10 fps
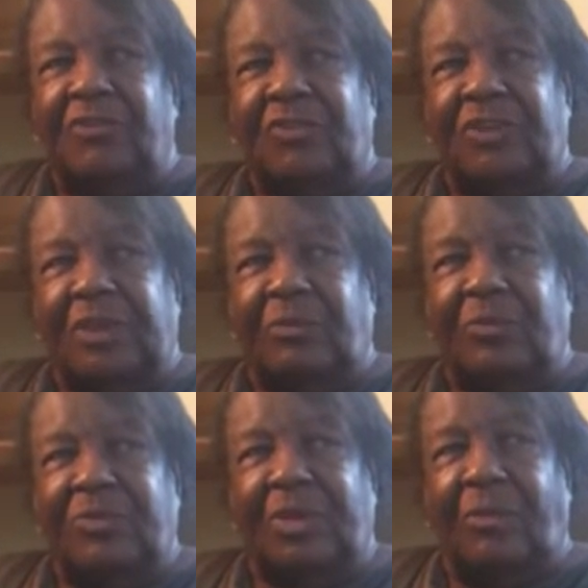she
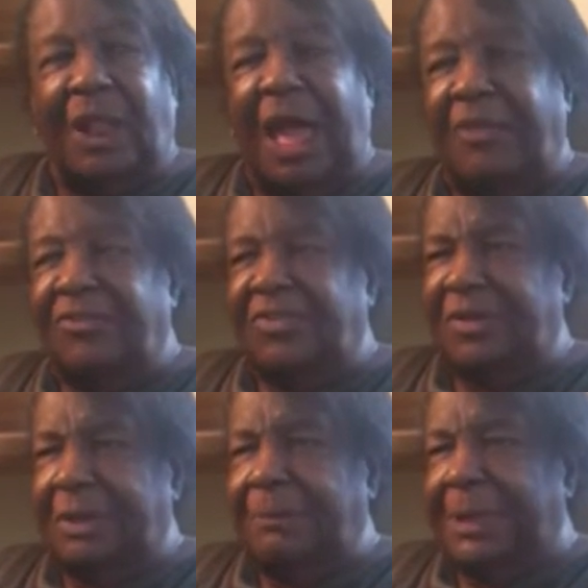was so glad to
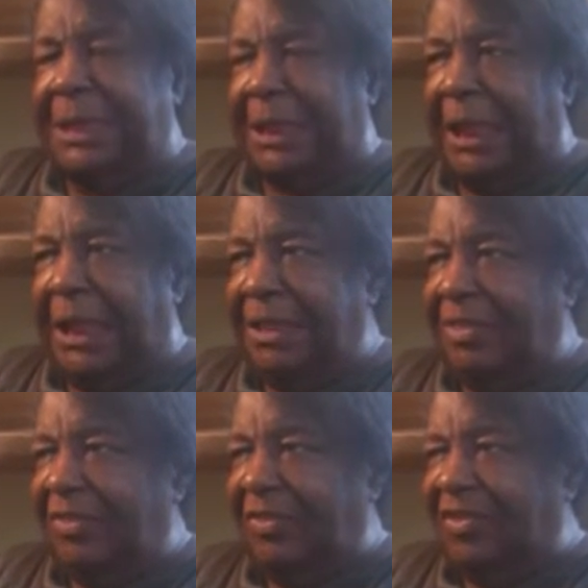see me, and
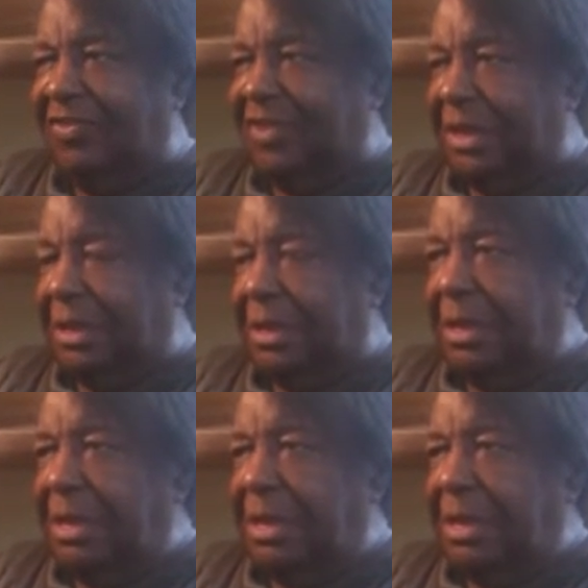she